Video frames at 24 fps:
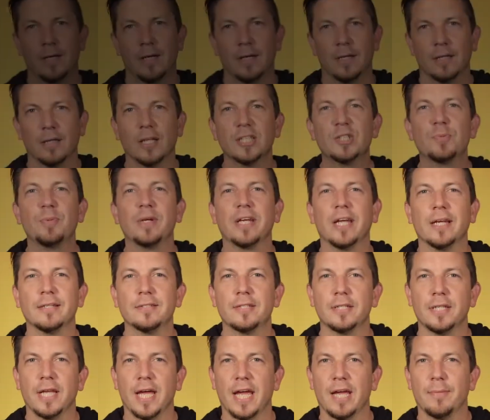Let's begin
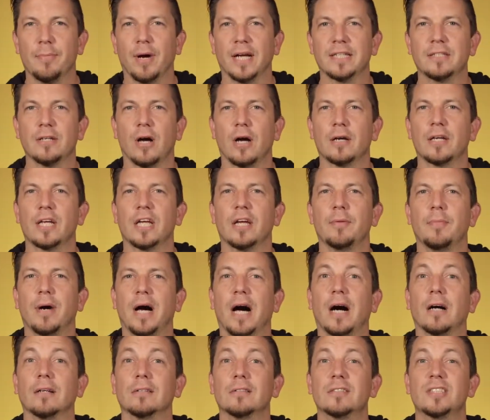today by talking
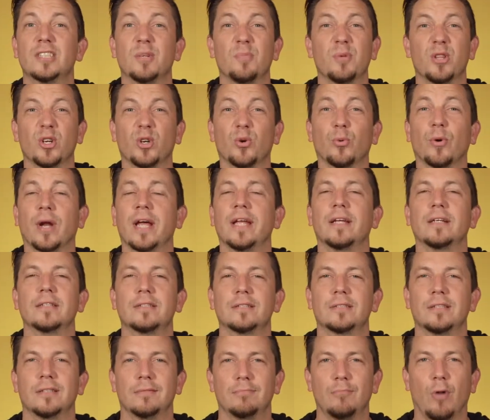about some of the
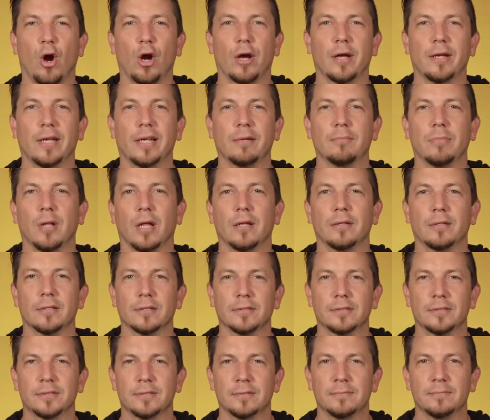greatest marketing
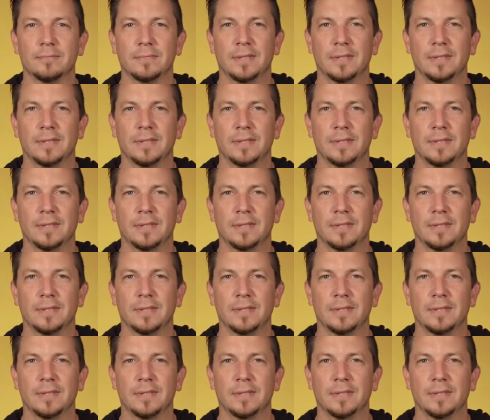blunders.